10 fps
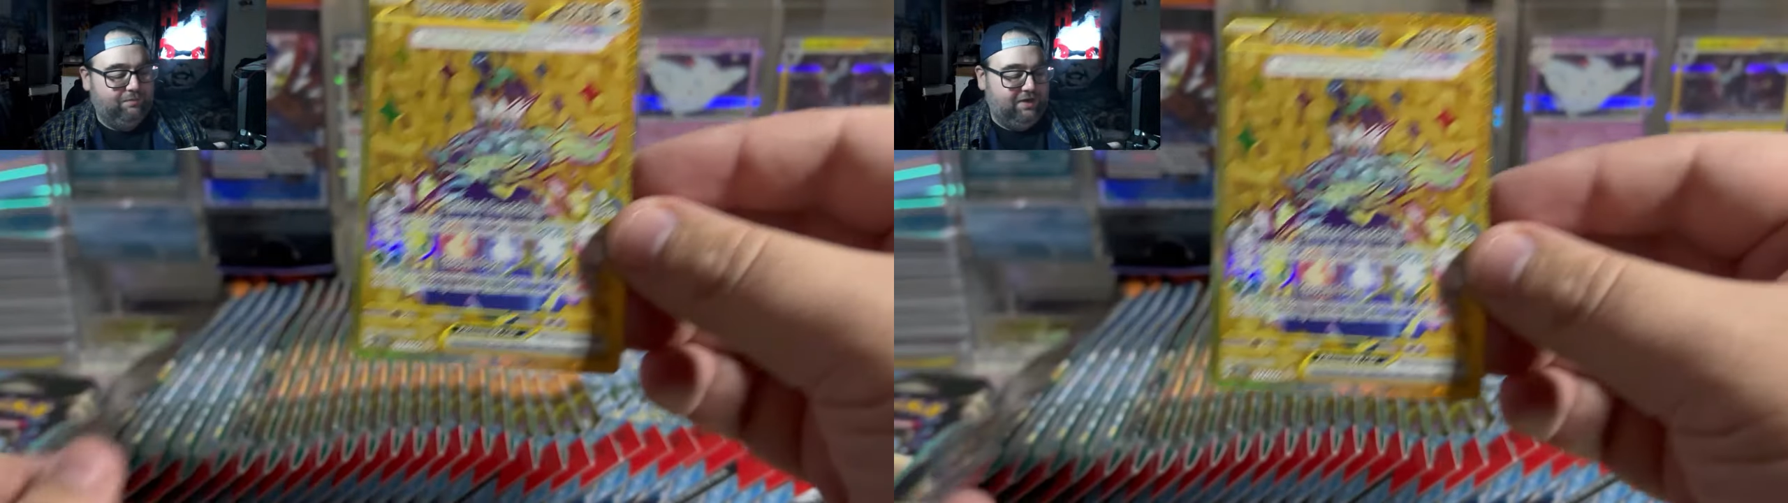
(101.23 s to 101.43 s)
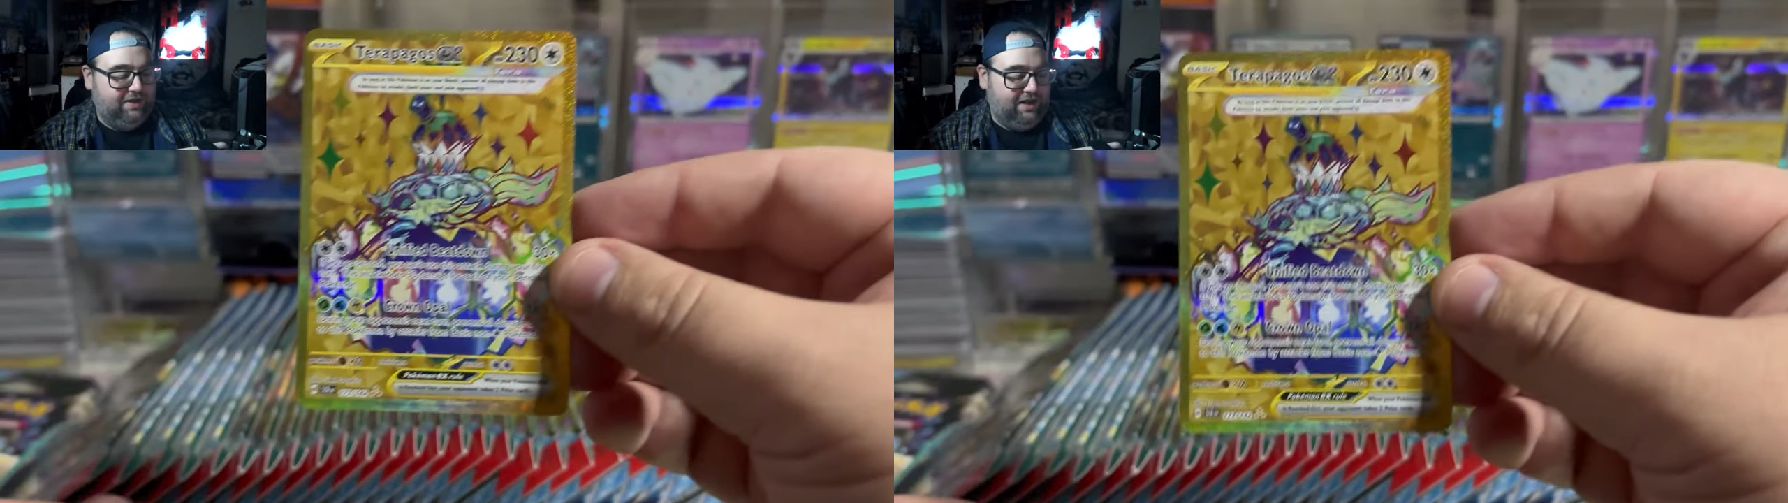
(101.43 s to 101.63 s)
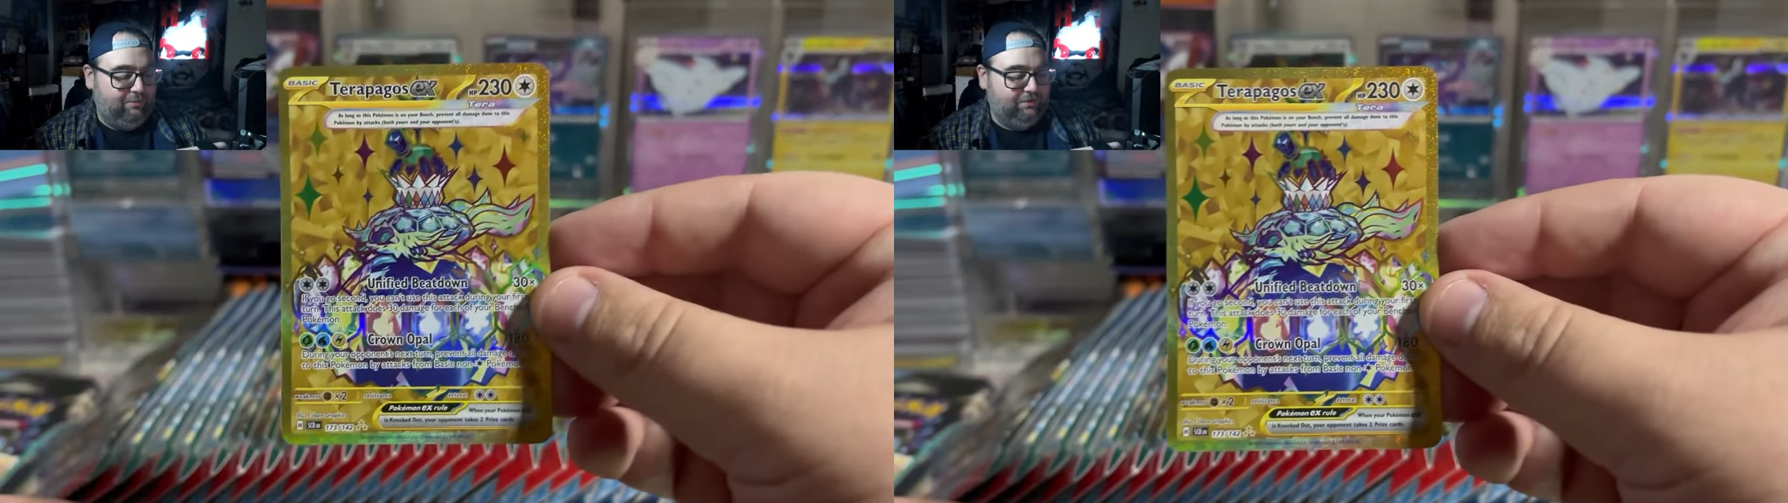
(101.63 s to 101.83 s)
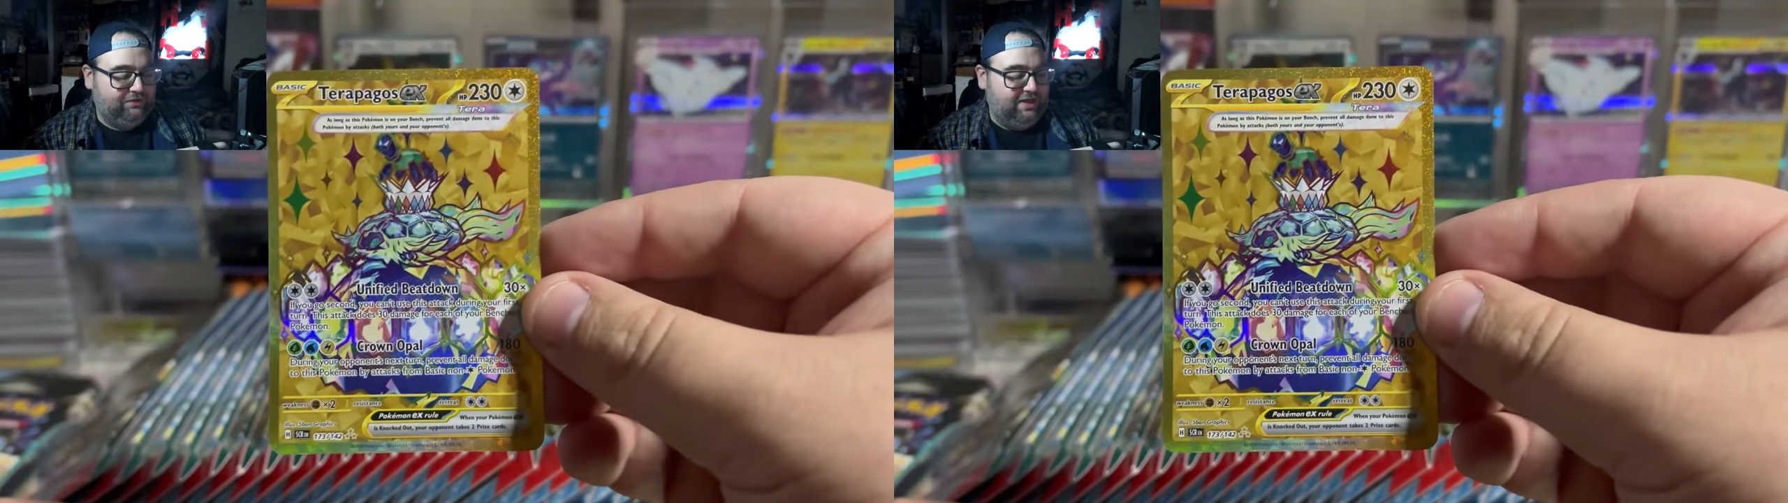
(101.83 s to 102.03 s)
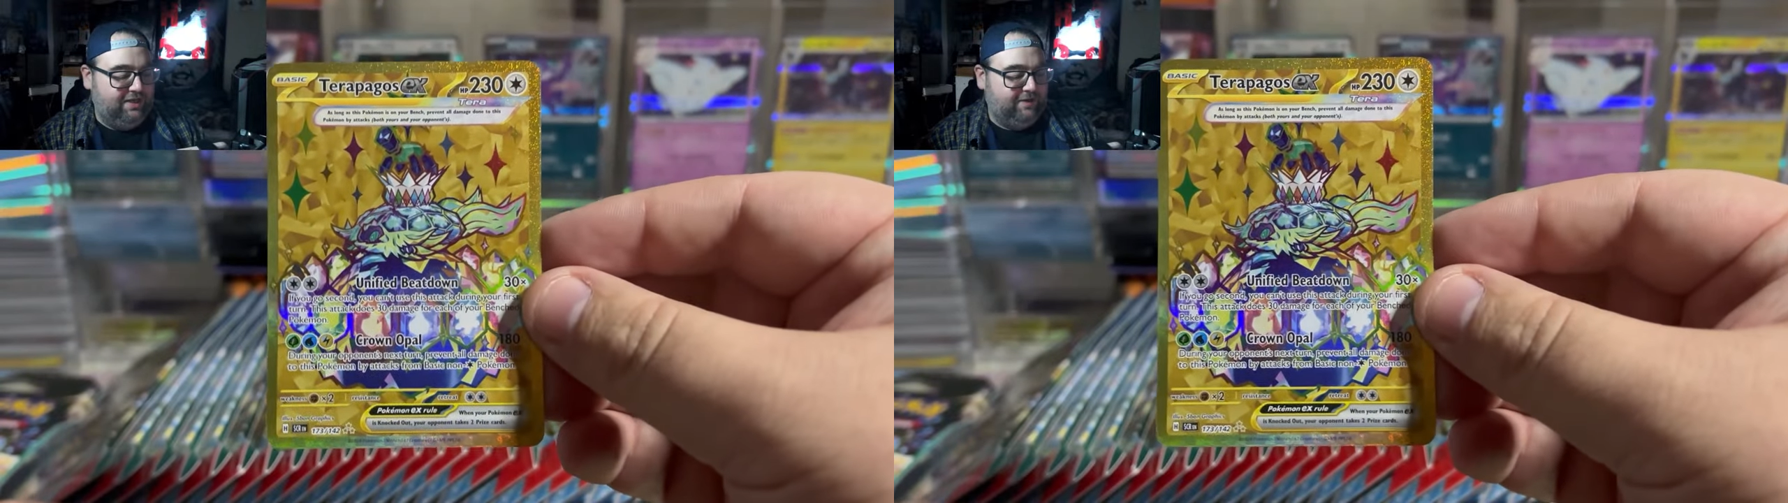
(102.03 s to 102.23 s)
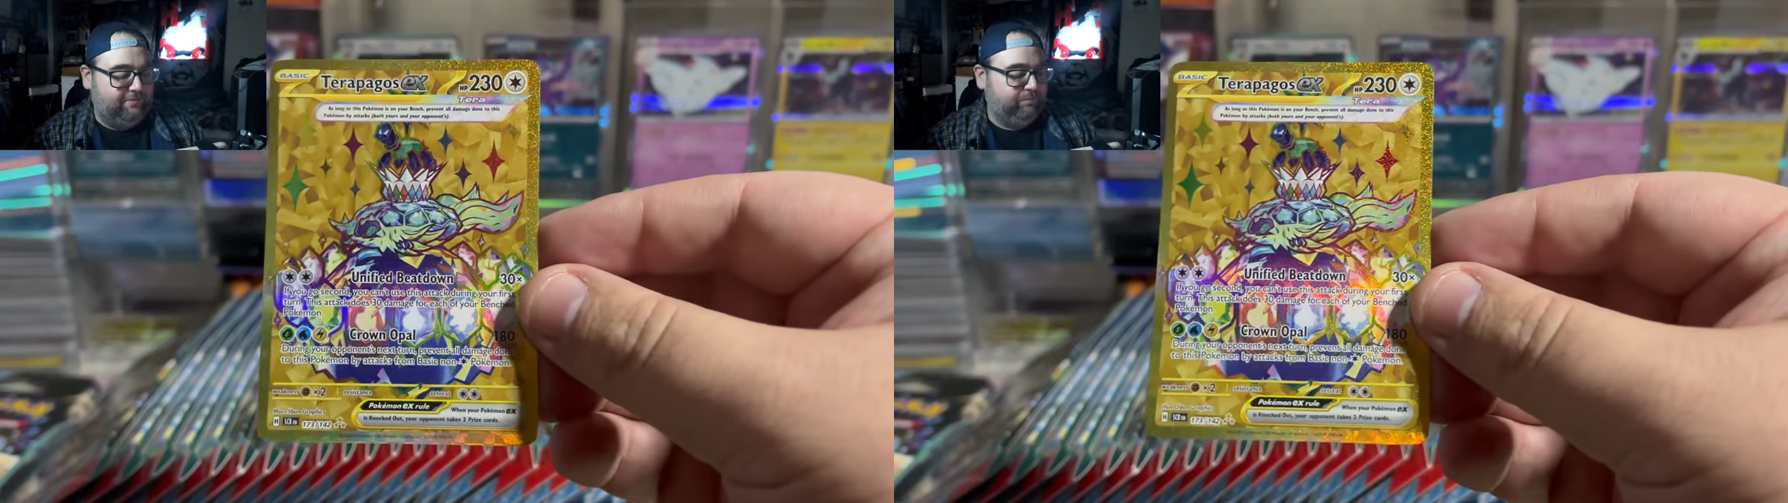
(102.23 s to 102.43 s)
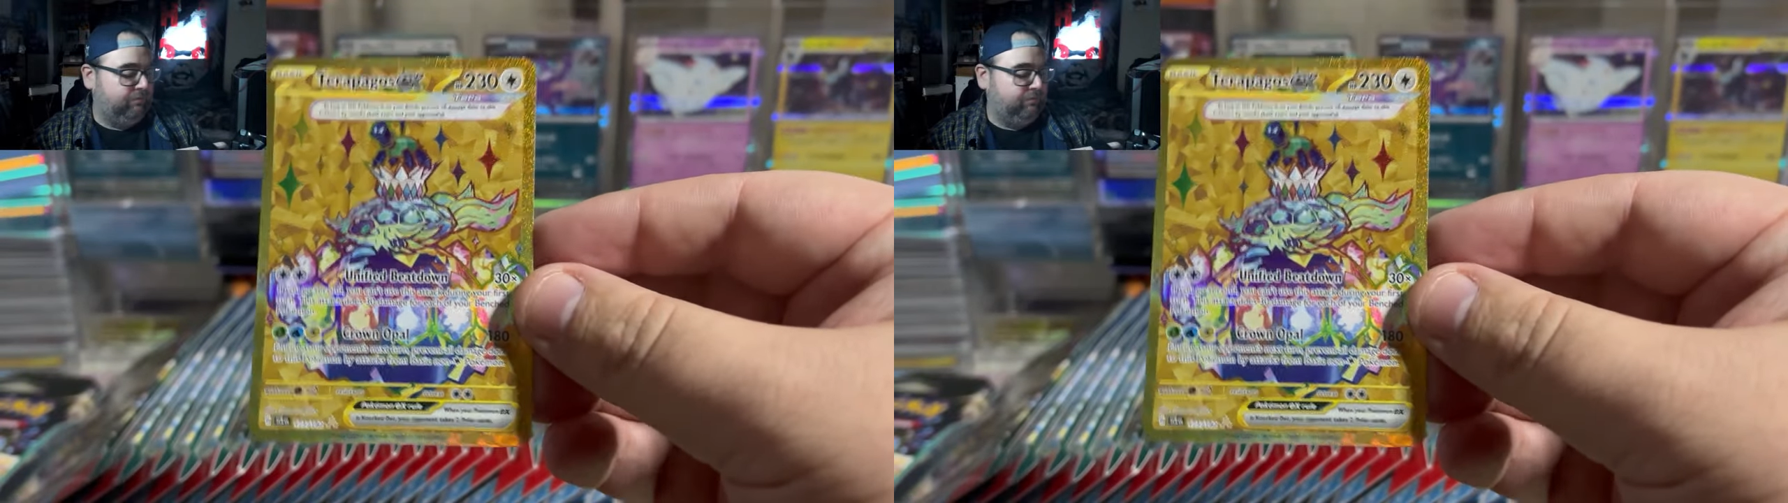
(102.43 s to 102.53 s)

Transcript: but I will take it.